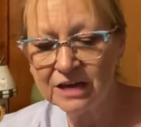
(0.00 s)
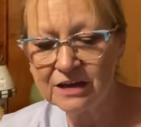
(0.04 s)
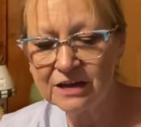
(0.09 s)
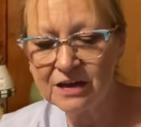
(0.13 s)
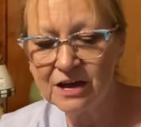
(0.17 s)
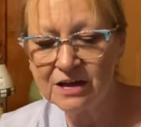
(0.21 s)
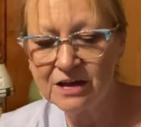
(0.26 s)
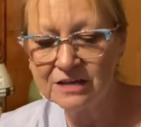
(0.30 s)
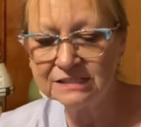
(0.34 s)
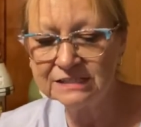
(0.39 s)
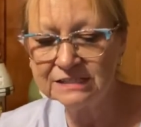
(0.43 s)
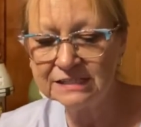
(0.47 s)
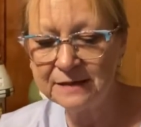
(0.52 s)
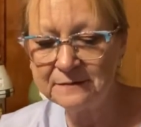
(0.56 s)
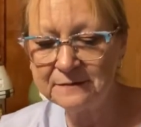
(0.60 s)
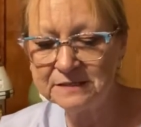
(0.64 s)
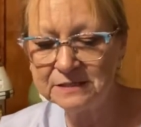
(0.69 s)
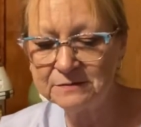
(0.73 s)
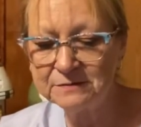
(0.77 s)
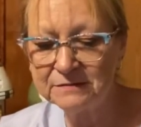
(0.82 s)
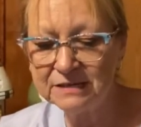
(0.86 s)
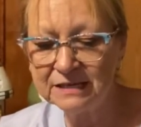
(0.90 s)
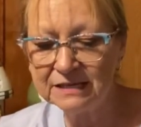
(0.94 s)

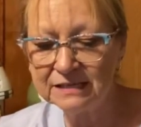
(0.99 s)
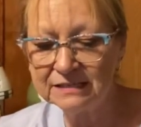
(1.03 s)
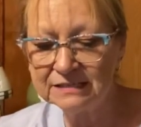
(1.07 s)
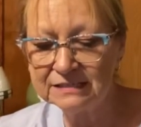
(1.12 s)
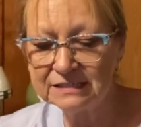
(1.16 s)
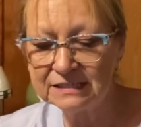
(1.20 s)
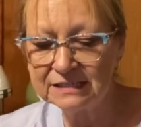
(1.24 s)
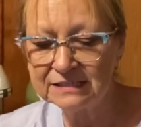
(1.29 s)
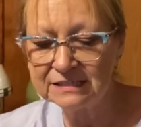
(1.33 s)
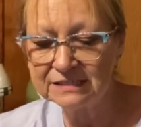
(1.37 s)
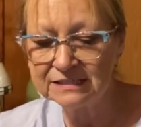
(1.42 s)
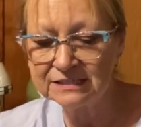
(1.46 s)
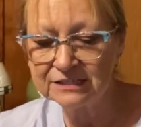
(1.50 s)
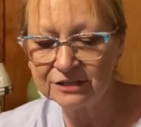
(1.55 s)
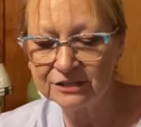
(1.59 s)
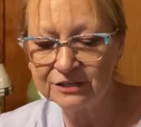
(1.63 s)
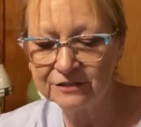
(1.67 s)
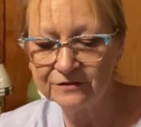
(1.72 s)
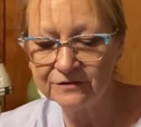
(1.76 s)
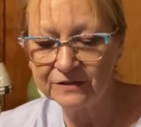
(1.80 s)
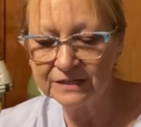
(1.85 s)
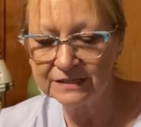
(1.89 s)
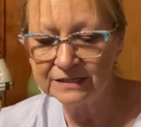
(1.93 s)
Concepts mix and
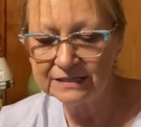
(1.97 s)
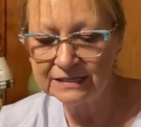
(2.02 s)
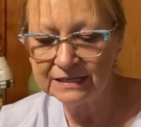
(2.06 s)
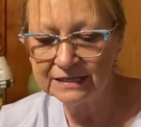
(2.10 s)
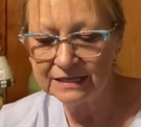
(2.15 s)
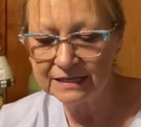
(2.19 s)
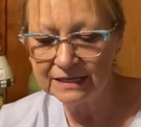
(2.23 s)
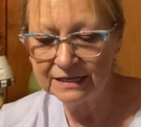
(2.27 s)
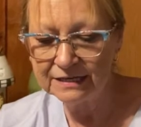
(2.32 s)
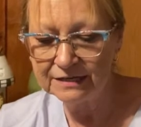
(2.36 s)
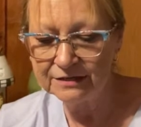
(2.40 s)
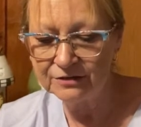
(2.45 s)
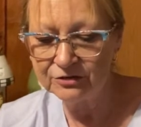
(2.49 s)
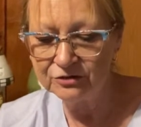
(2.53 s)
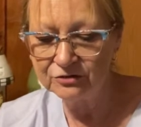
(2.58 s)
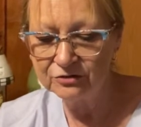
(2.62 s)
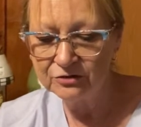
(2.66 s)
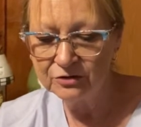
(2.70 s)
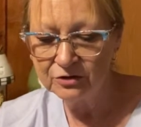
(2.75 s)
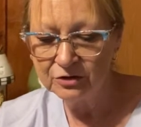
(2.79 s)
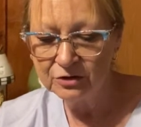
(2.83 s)
serve container,